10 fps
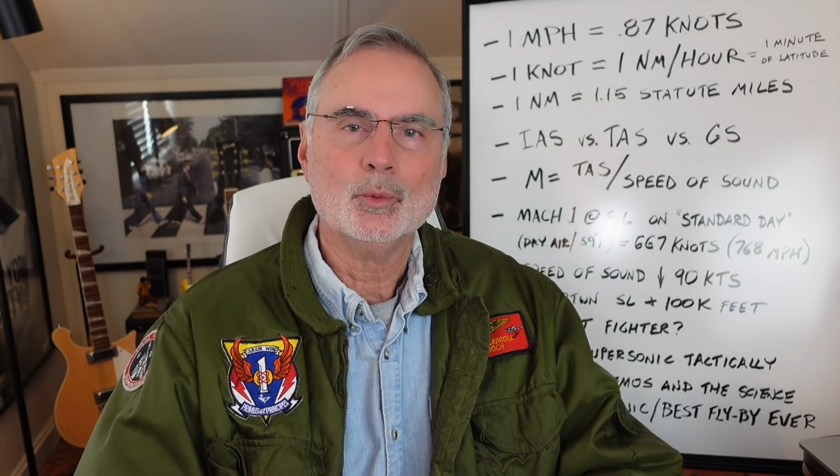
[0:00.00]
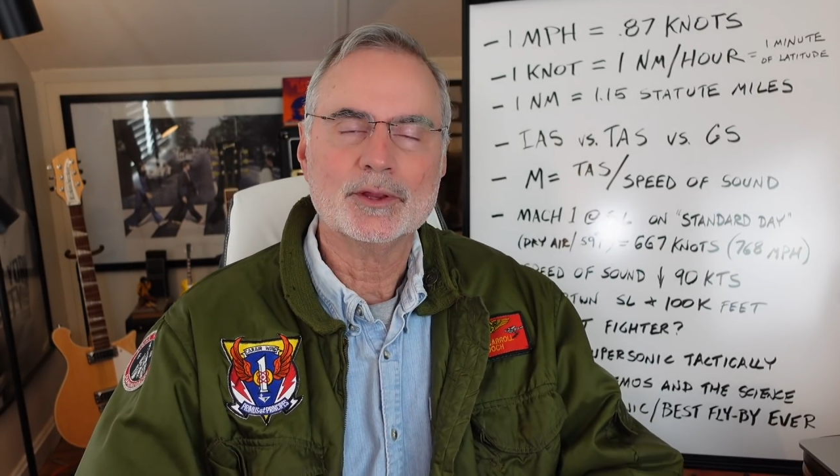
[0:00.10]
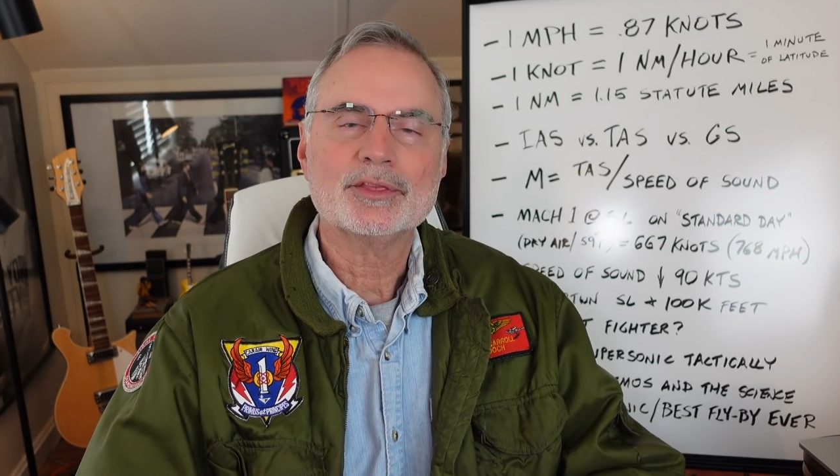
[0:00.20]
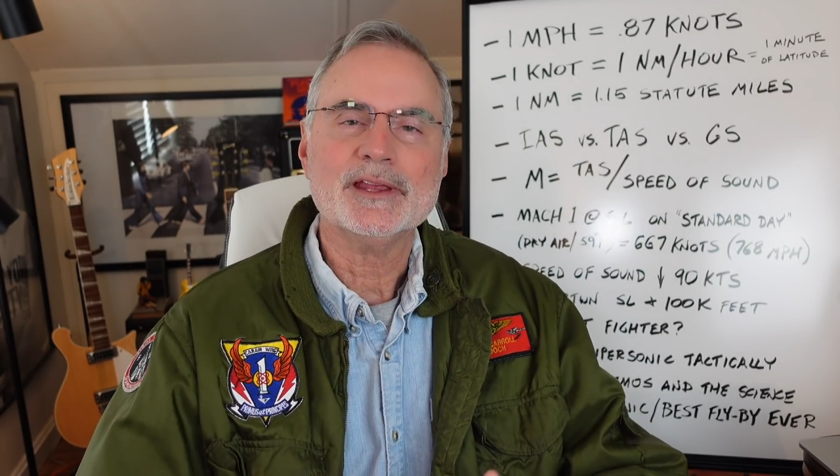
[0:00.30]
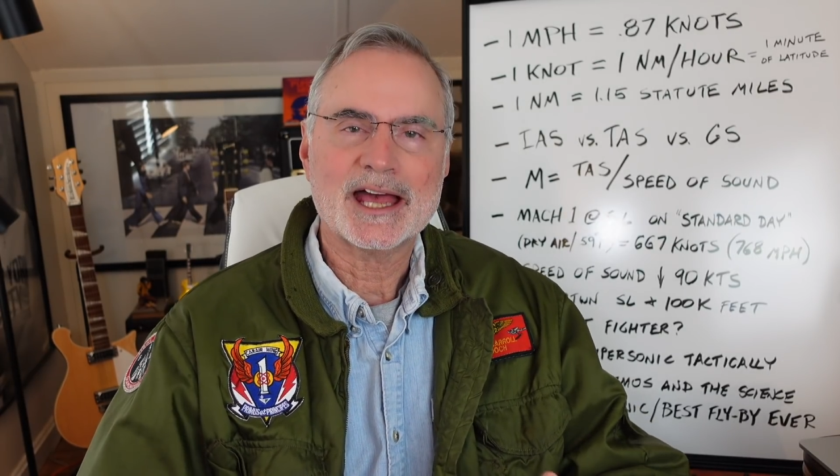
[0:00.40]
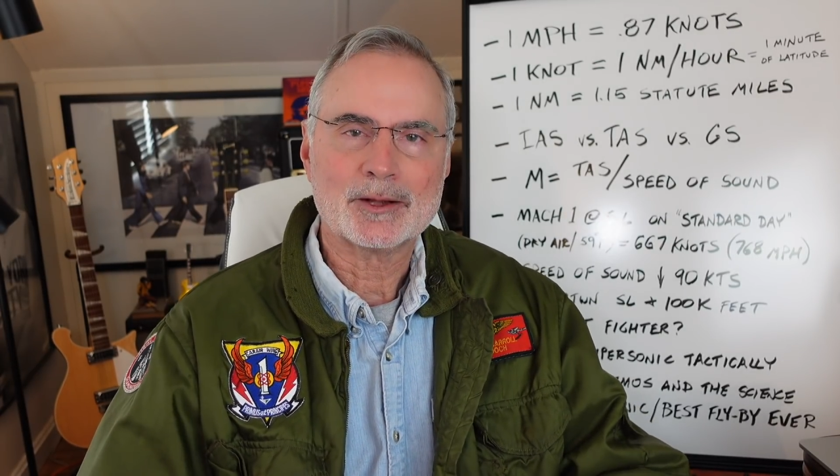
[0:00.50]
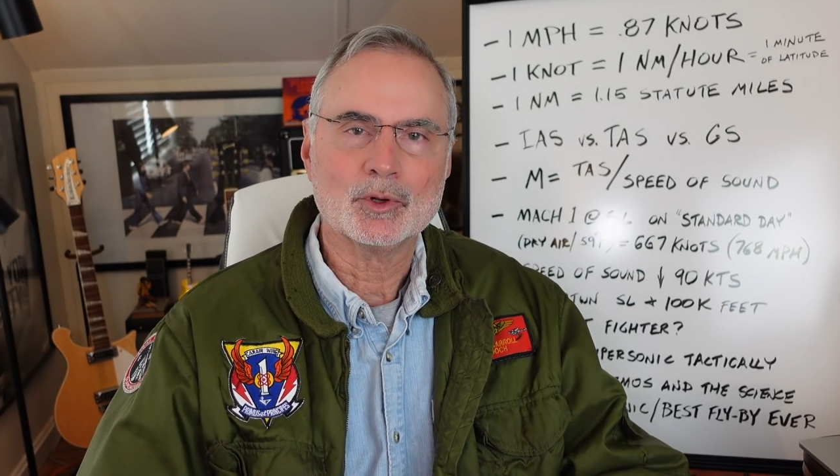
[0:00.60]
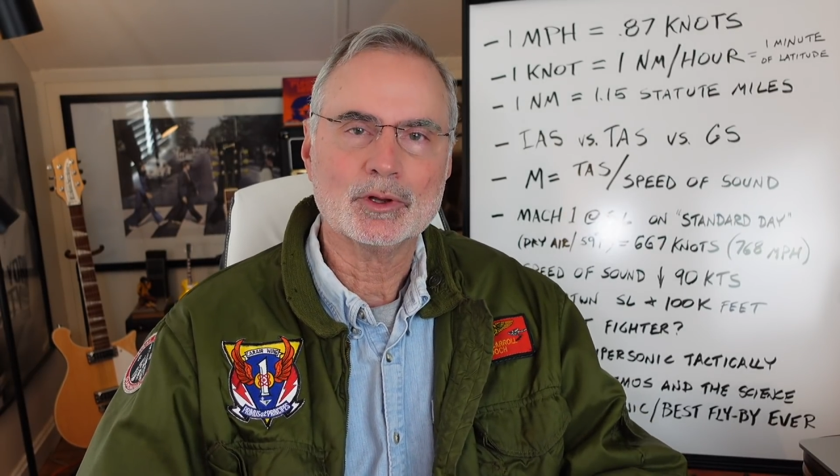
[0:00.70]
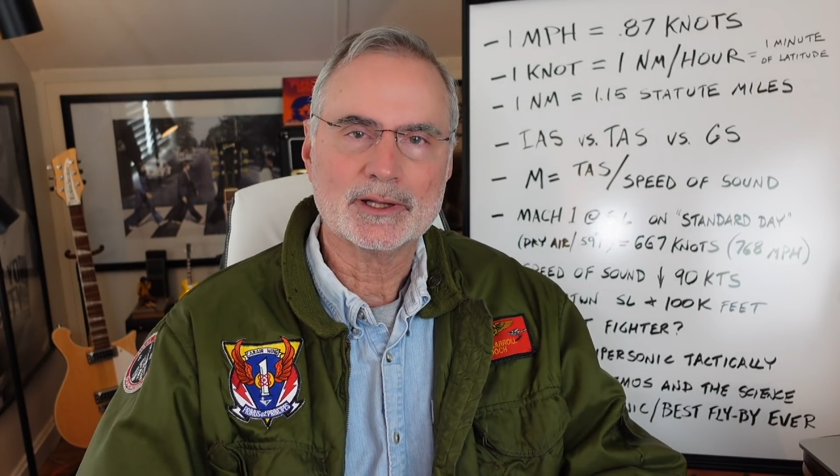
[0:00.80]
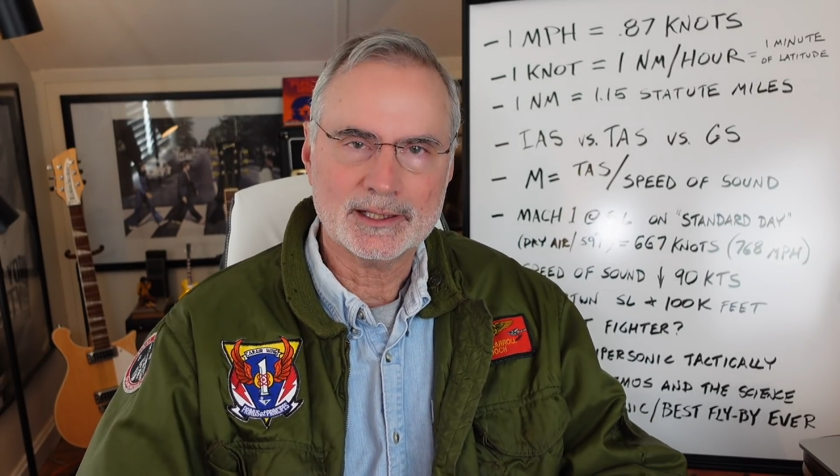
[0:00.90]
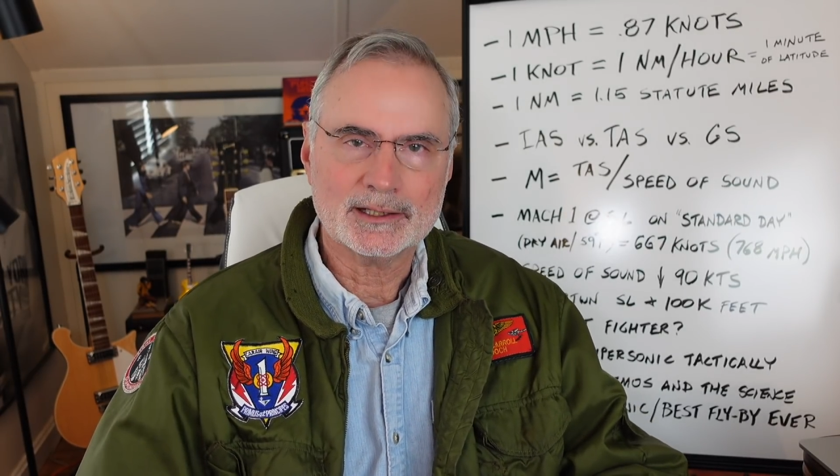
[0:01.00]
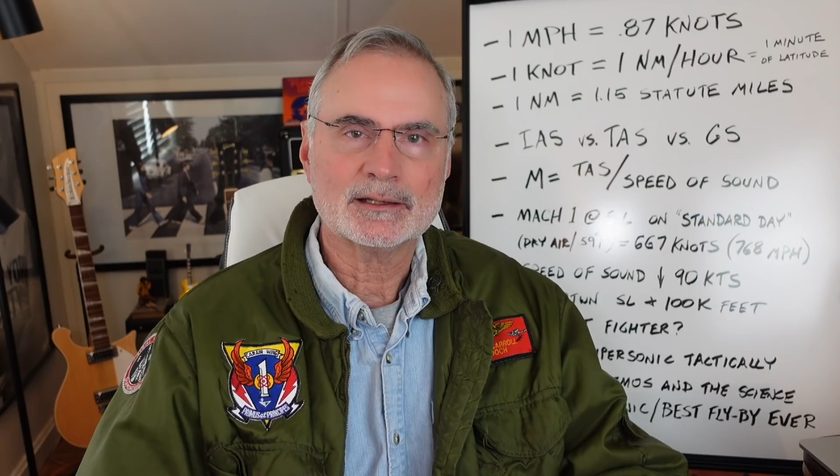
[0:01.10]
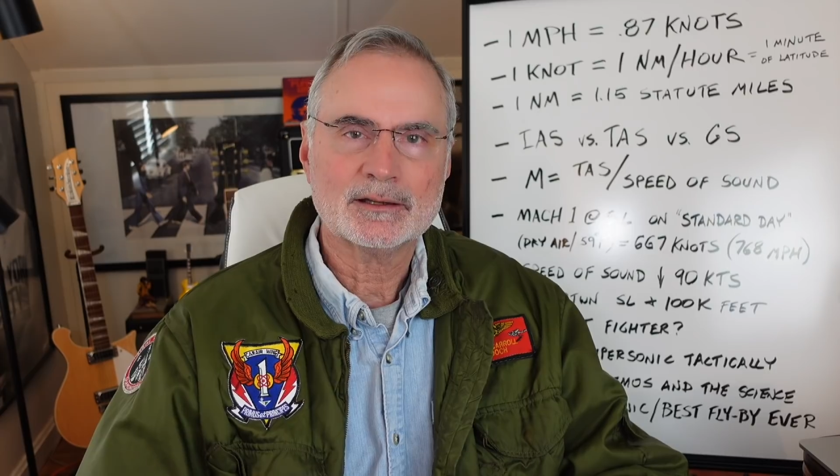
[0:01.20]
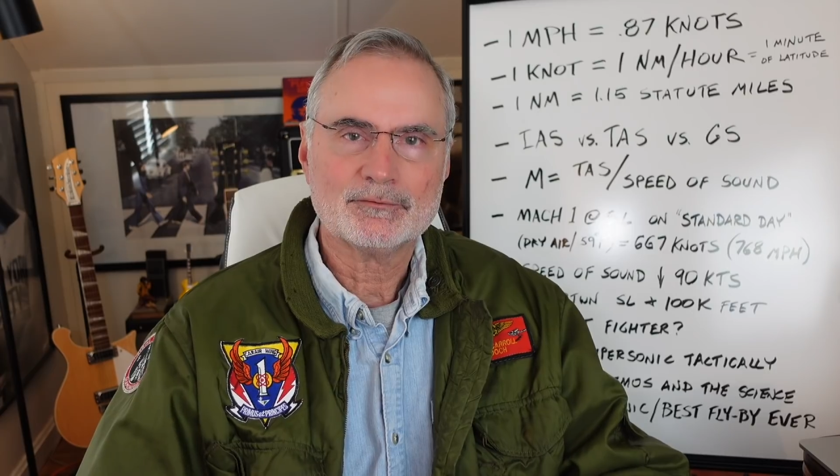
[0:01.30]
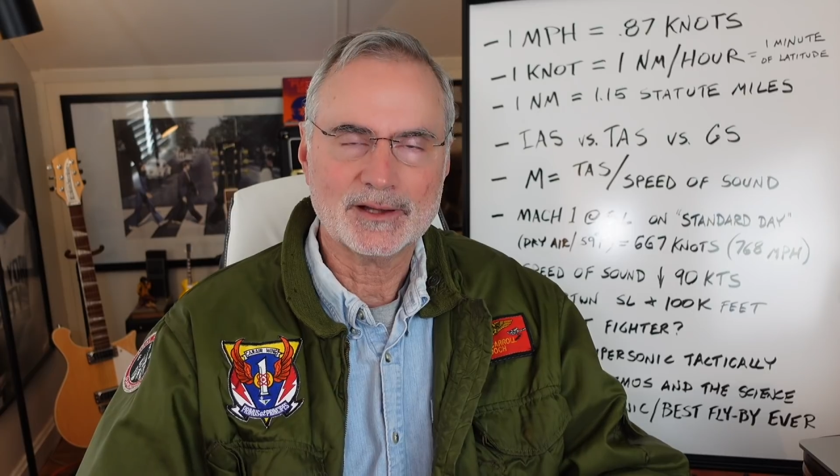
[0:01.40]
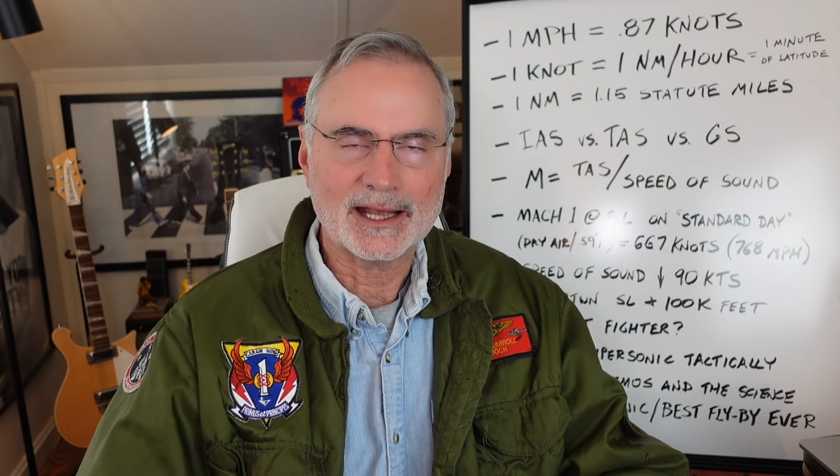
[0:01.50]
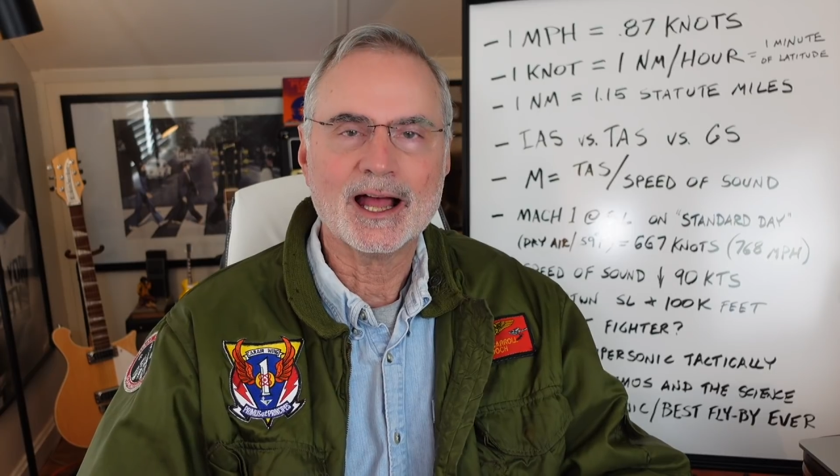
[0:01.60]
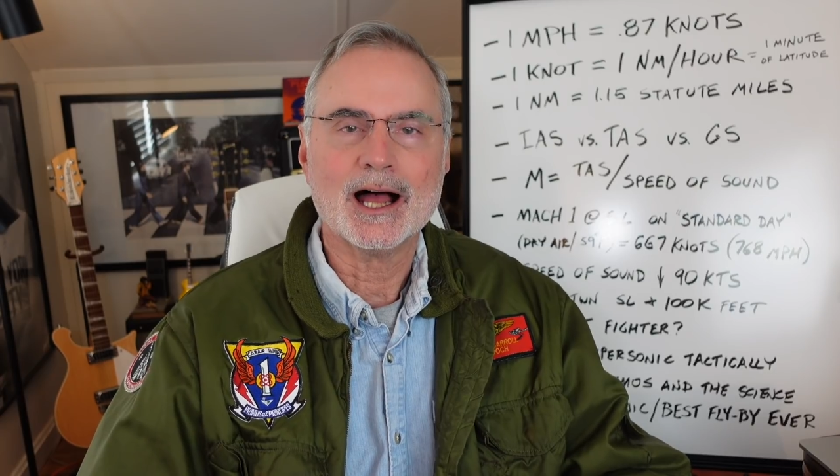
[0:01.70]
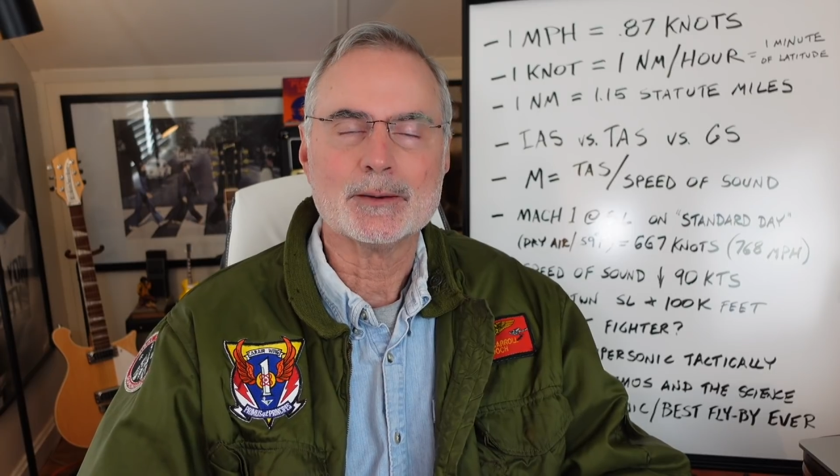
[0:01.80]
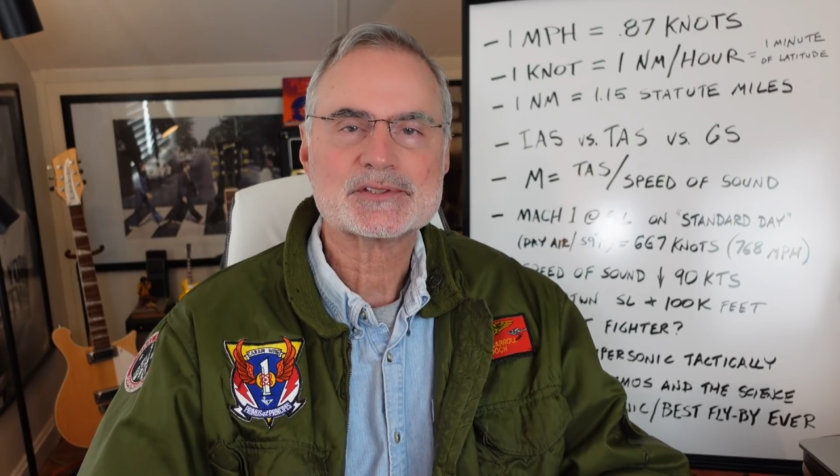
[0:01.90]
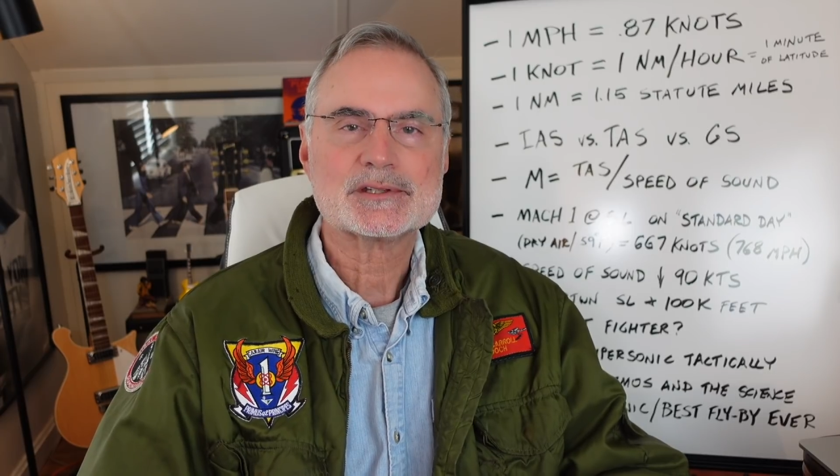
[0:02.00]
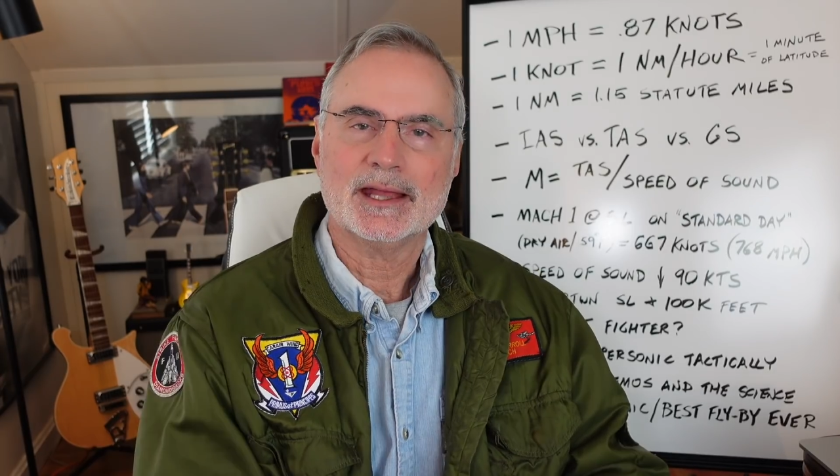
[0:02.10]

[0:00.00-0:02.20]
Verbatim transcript: with the admiral in Flag Ops,